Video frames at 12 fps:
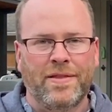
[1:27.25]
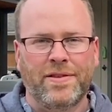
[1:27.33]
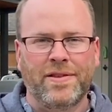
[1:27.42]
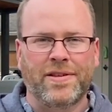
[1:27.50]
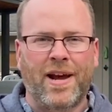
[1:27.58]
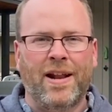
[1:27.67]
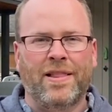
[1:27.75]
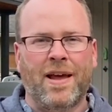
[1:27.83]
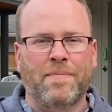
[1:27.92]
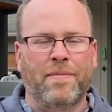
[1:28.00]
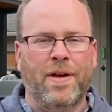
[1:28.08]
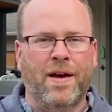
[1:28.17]
This is kind of like
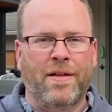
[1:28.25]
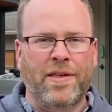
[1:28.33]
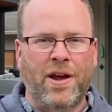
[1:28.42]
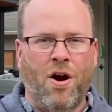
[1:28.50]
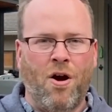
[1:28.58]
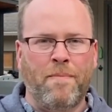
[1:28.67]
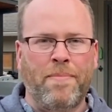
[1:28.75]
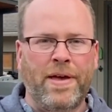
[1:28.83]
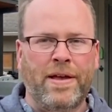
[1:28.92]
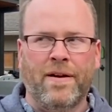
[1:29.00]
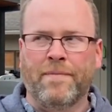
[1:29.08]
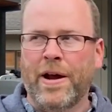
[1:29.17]
the
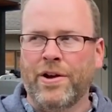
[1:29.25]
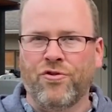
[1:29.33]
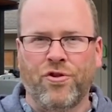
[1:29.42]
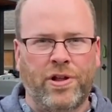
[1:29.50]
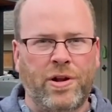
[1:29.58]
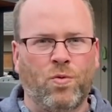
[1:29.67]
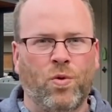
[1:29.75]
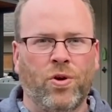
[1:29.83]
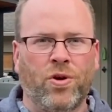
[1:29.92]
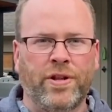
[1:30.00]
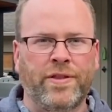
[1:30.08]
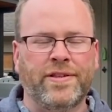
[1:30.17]
armpit of my grilling
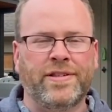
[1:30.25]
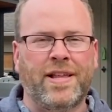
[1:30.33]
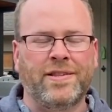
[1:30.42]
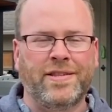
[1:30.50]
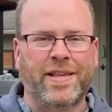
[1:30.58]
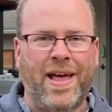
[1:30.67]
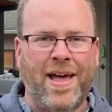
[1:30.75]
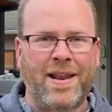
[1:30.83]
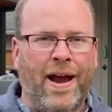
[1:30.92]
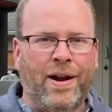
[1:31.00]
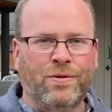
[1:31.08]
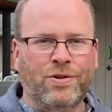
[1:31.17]
world, in the sense that
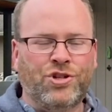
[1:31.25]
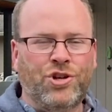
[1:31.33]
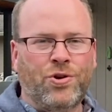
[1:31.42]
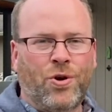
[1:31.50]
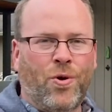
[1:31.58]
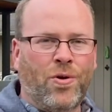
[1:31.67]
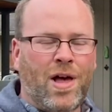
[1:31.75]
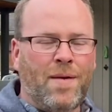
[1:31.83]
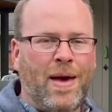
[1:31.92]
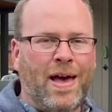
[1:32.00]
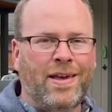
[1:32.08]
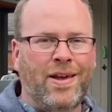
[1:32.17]
I don't shoot a whole lot
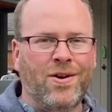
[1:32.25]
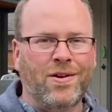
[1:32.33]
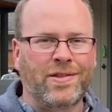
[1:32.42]
back here.